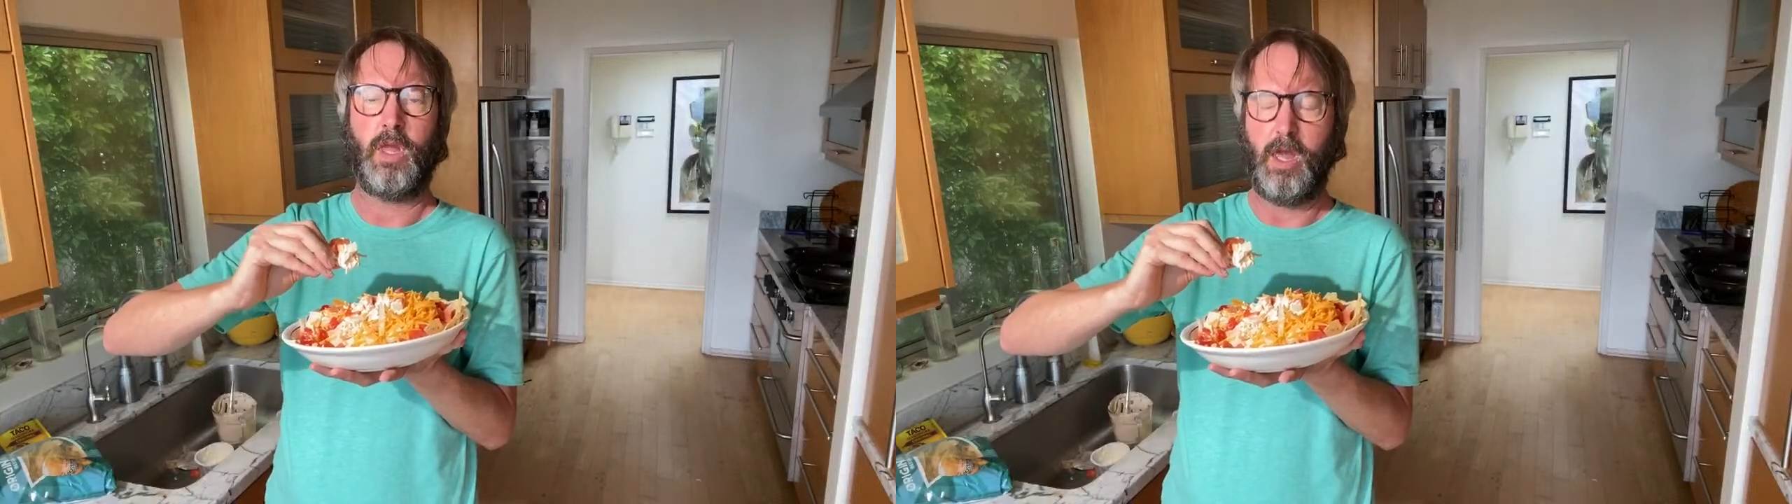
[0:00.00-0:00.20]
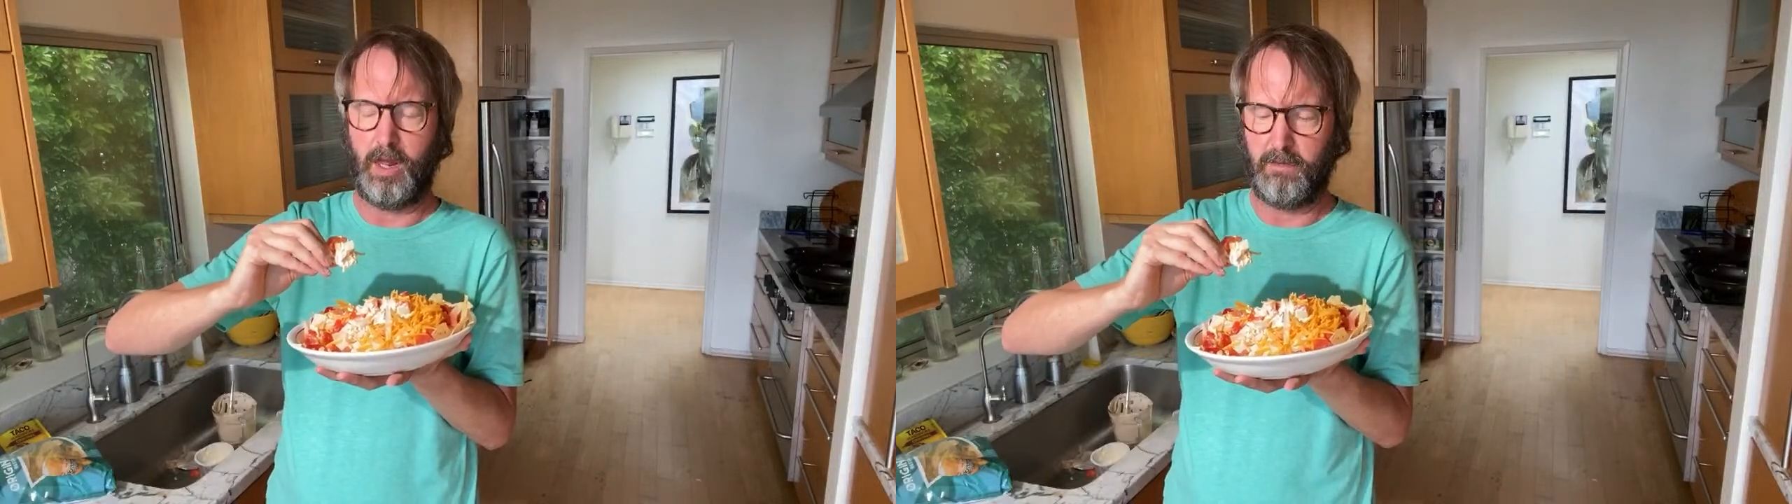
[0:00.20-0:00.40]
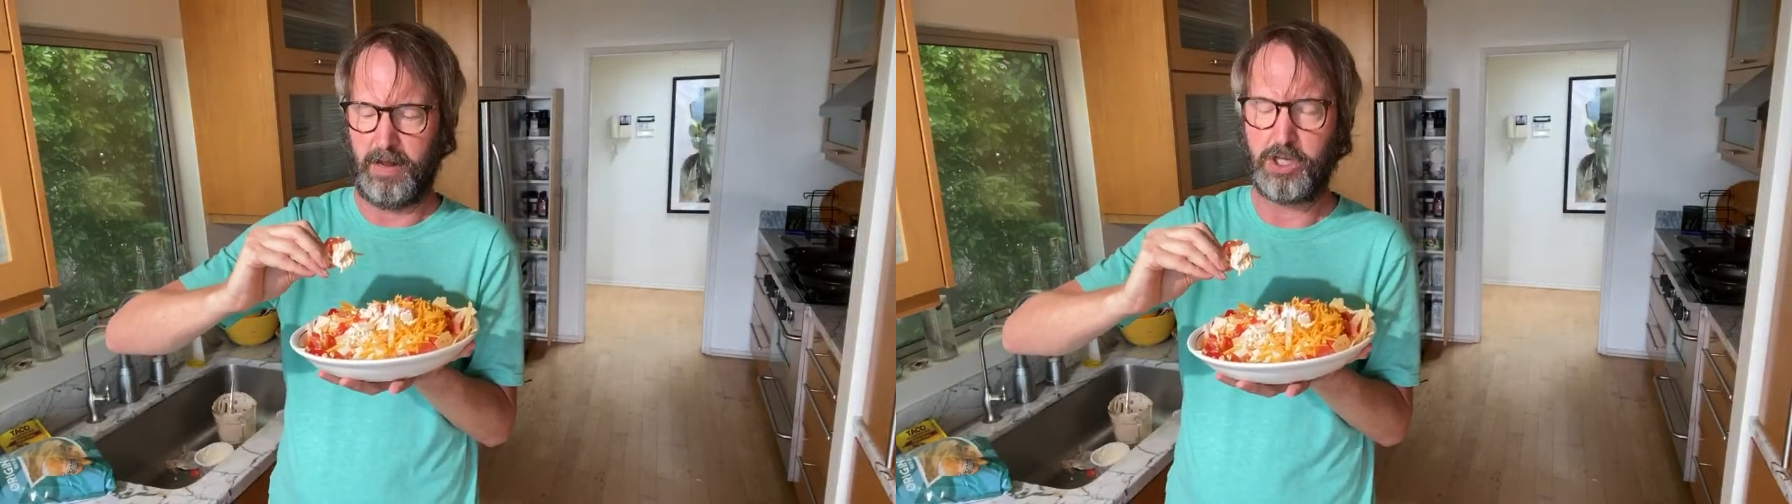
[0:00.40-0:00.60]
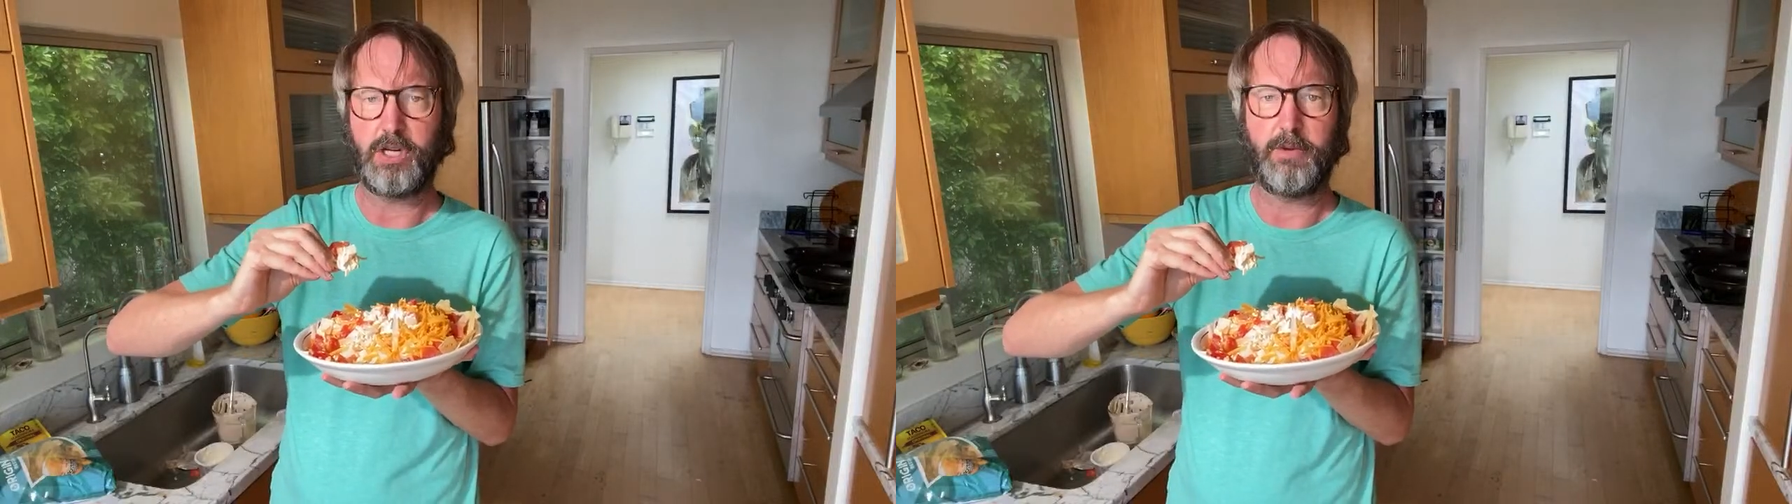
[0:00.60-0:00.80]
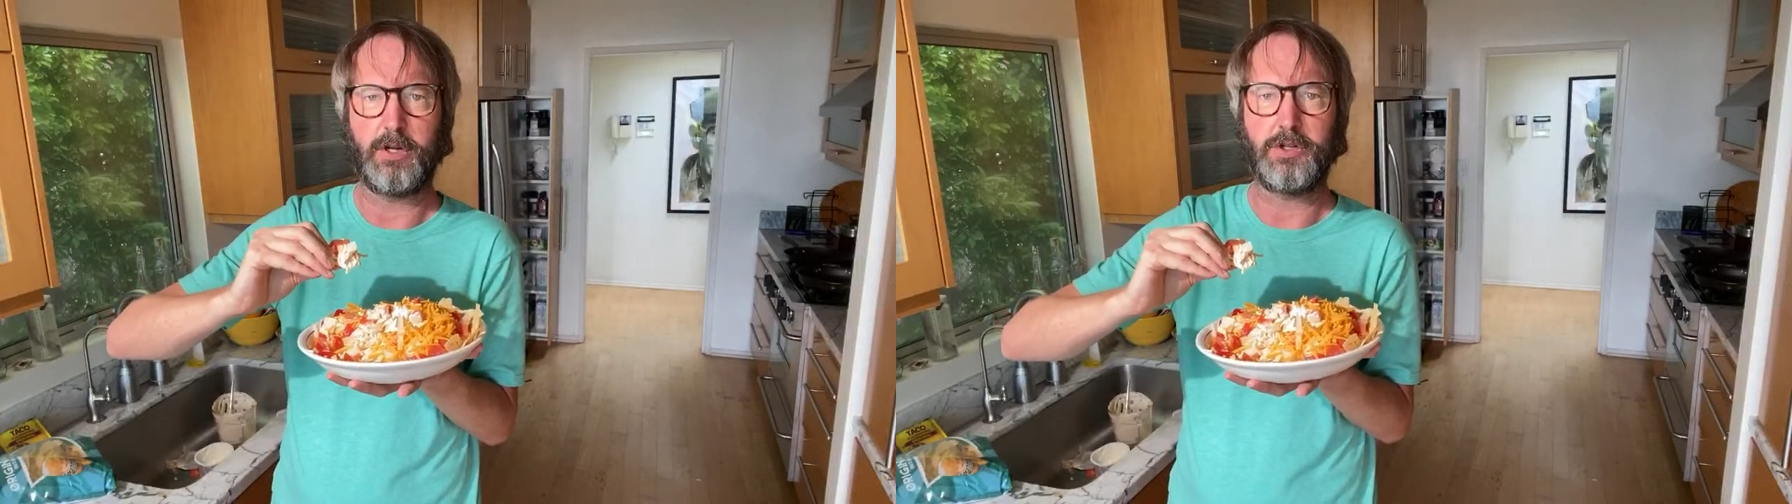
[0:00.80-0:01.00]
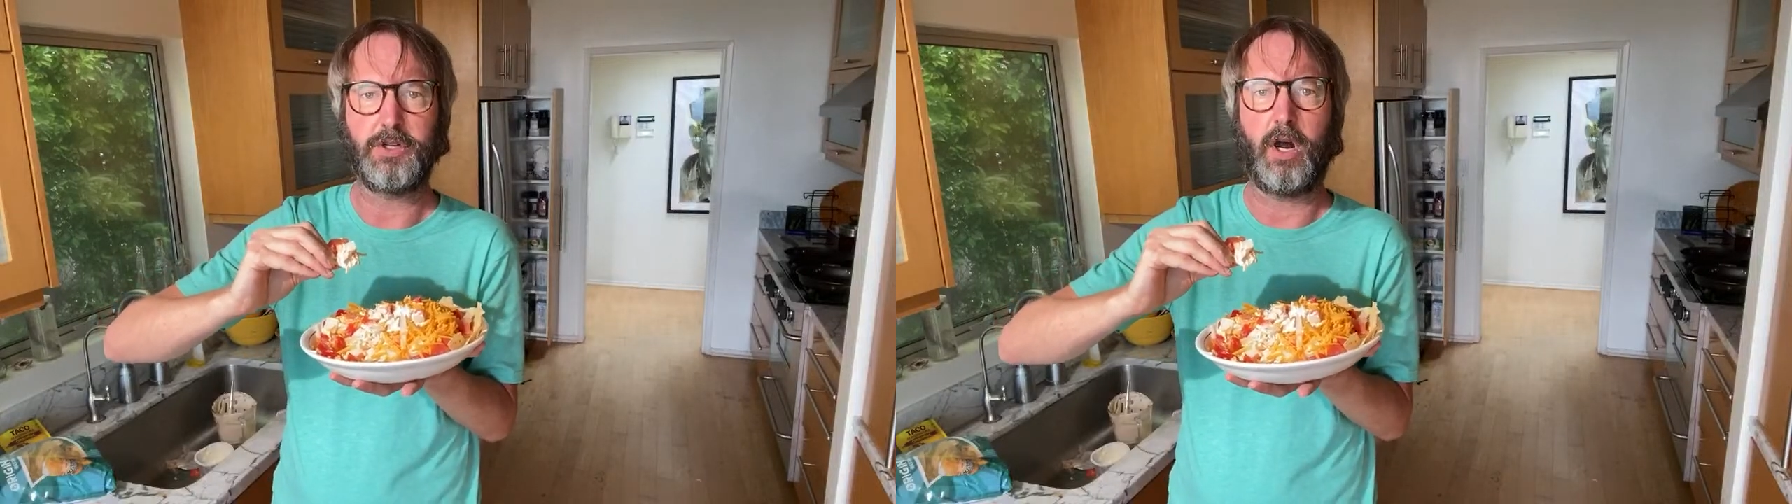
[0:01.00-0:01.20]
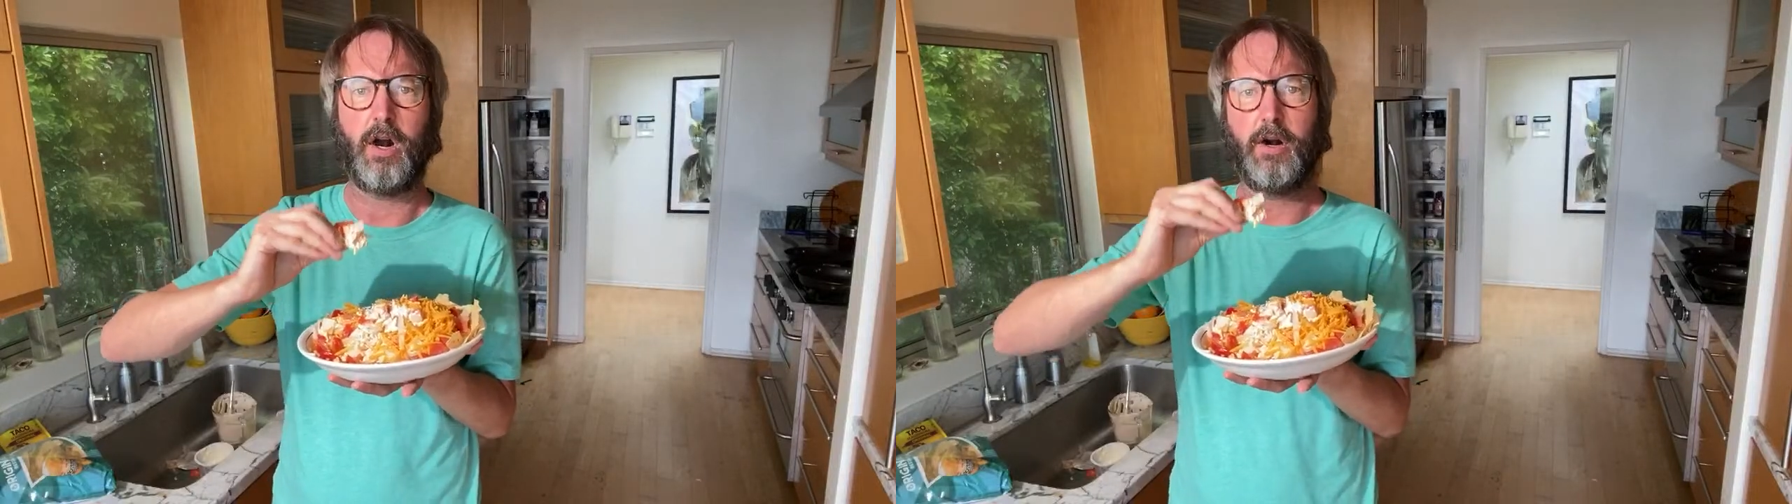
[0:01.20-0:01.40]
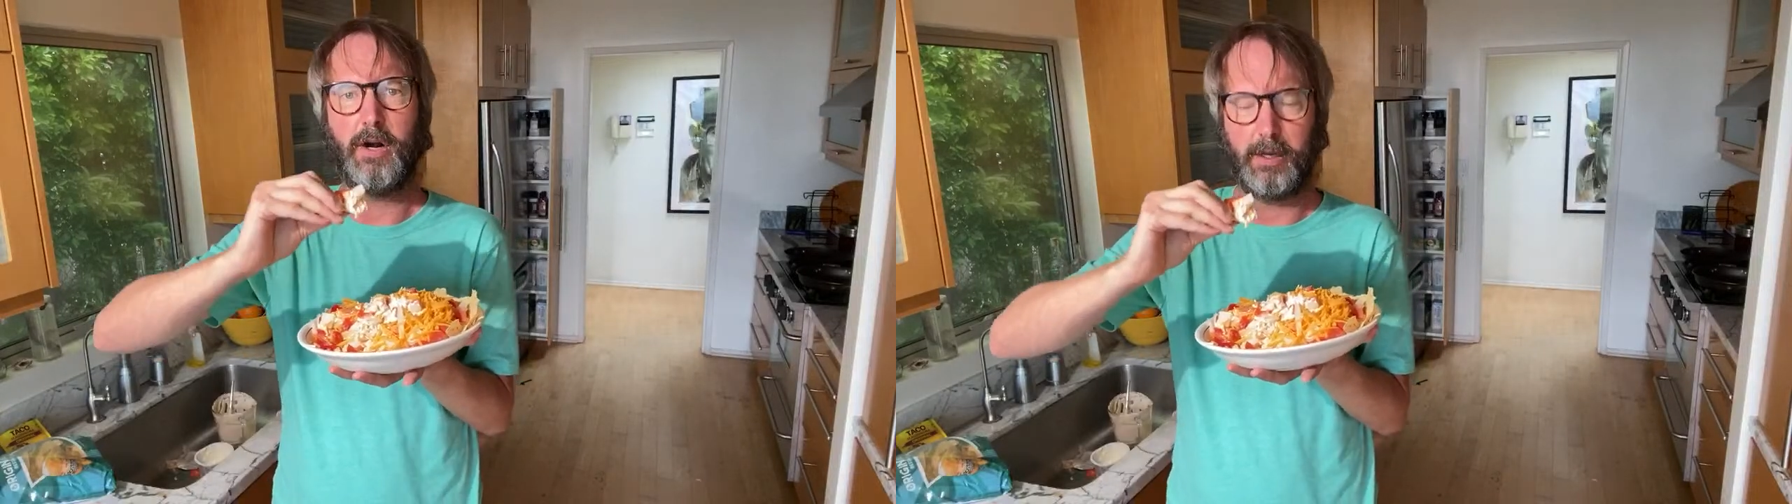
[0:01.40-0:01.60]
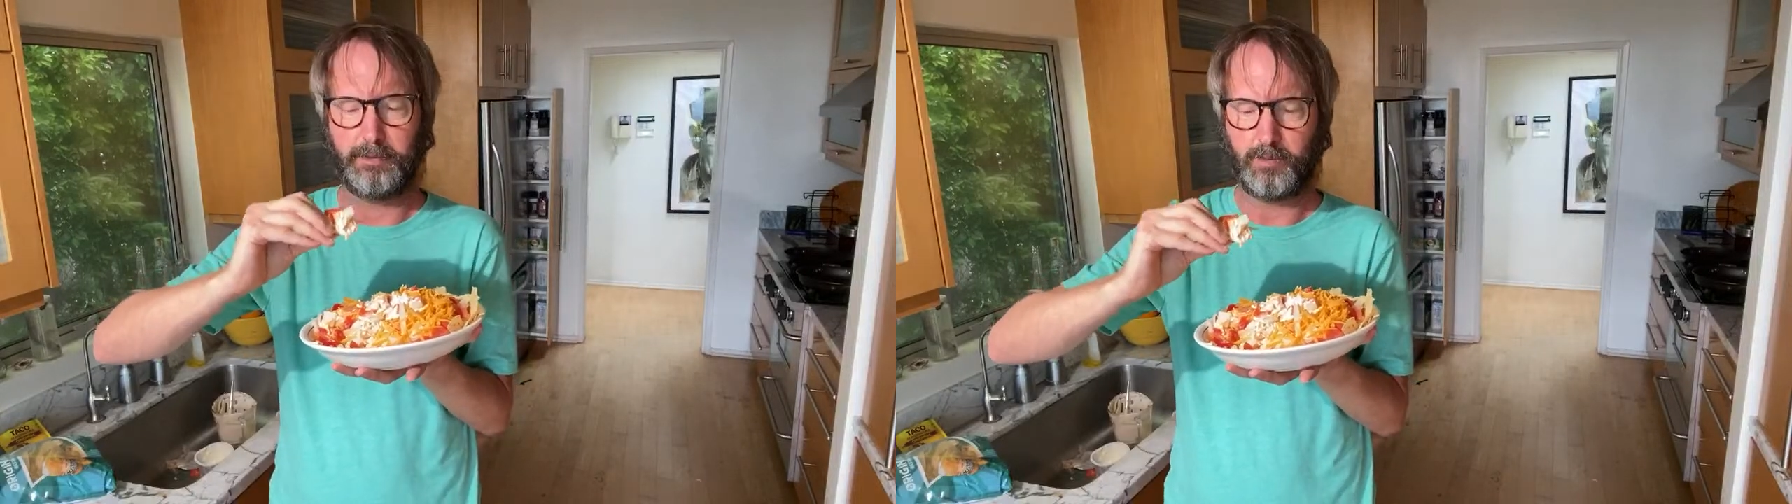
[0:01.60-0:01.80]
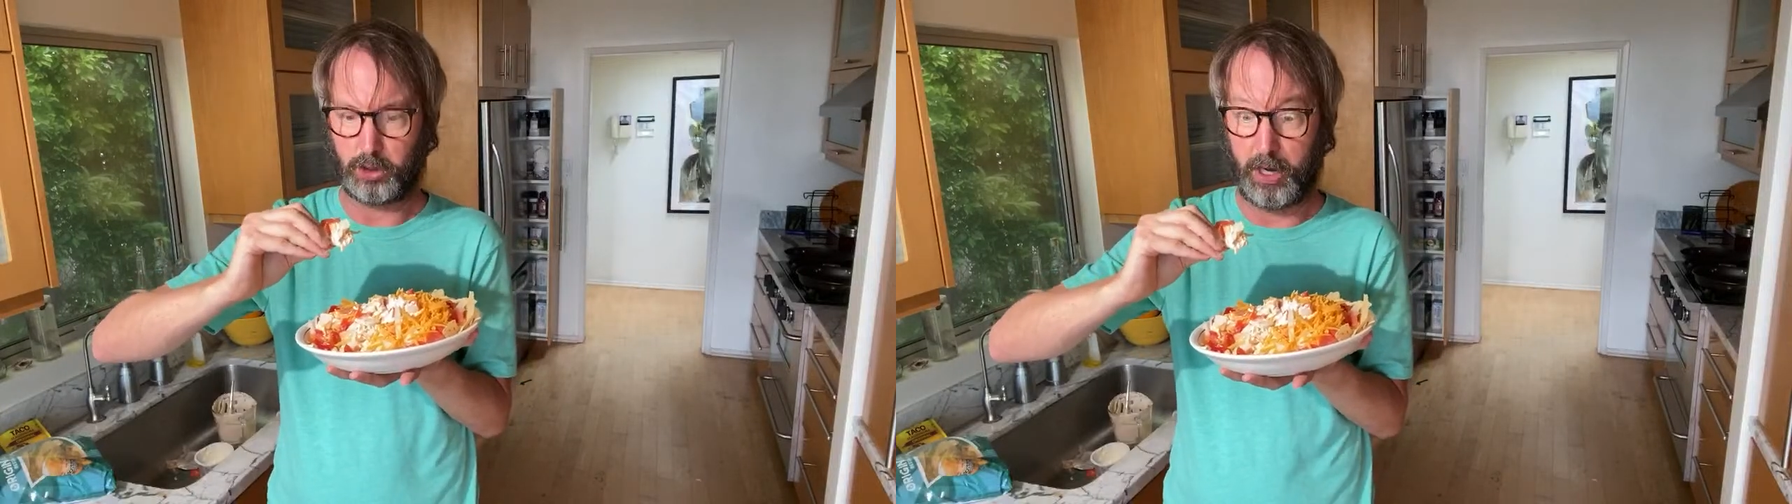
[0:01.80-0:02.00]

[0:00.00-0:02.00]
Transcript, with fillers: and vegetables are, um,